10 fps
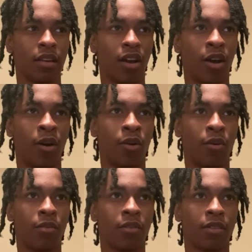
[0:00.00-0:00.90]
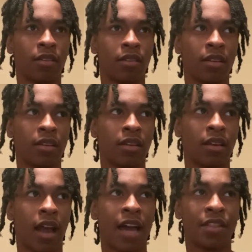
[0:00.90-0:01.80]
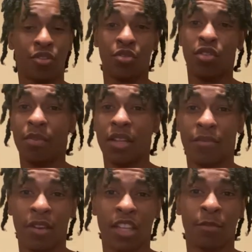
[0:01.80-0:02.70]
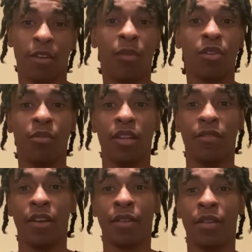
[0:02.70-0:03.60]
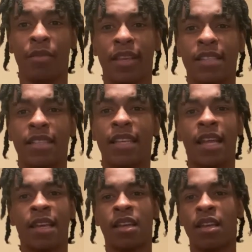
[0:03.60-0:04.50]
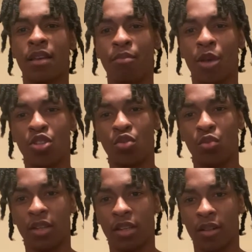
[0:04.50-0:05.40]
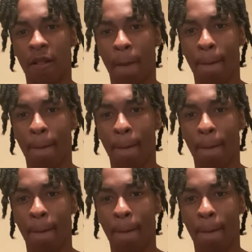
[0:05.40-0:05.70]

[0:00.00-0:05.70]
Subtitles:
oh, either you gonna be the victim or I'm gonna be the victim, because then that makes you want to